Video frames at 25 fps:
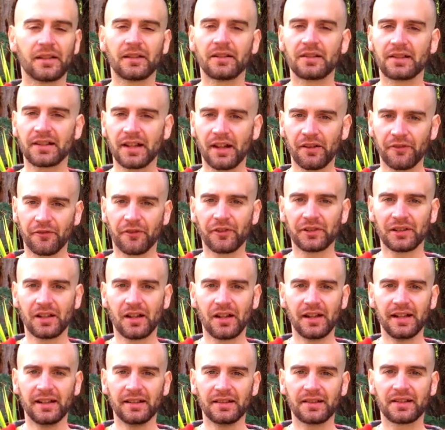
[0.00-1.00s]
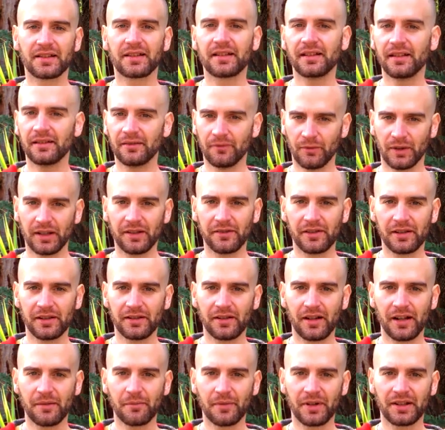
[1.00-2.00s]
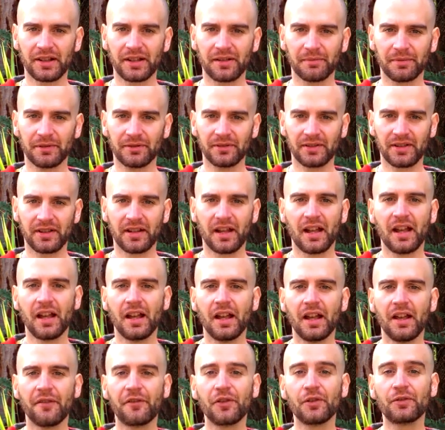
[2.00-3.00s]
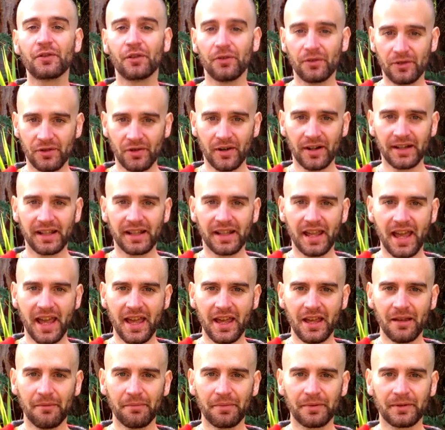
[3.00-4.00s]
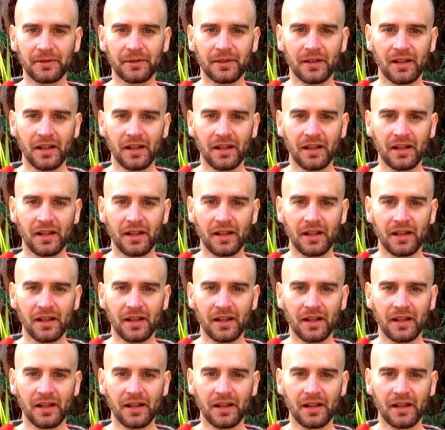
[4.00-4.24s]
Self-reliance, one of the 9 principles. If you do join the camp,